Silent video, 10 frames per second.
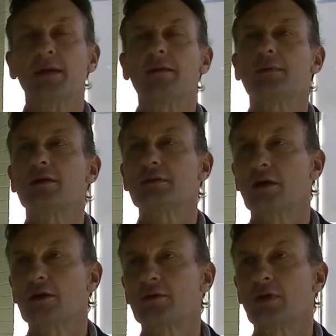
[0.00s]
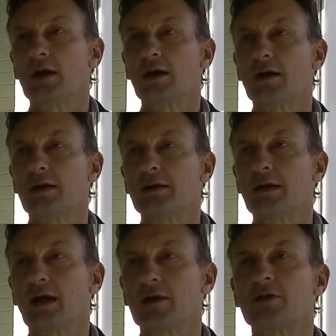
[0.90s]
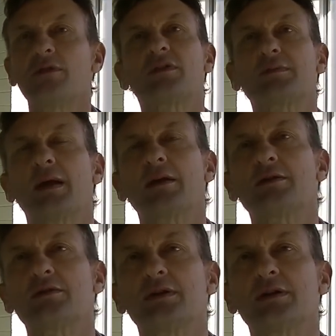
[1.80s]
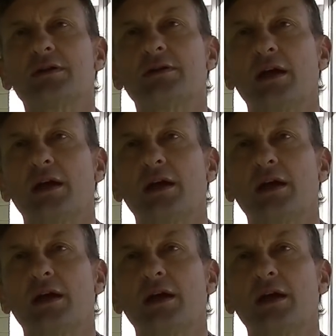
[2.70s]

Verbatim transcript: yep, yeah. So uh, Nick, our service manager, hmm. is